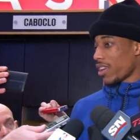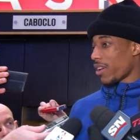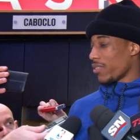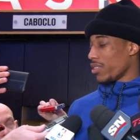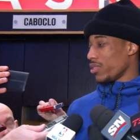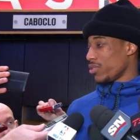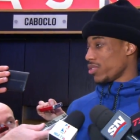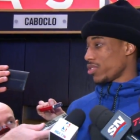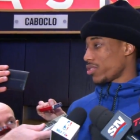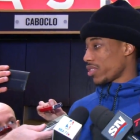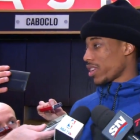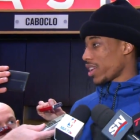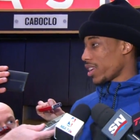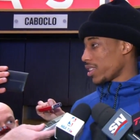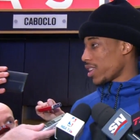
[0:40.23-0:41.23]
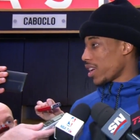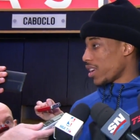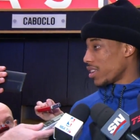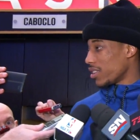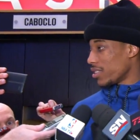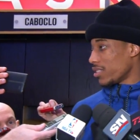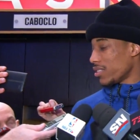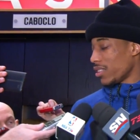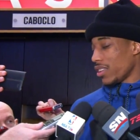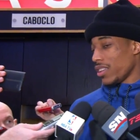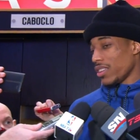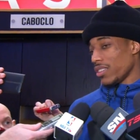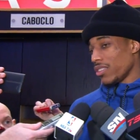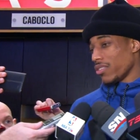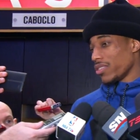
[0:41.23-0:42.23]
have a losing streak like that,
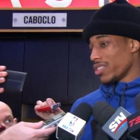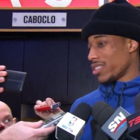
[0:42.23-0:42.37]
you know,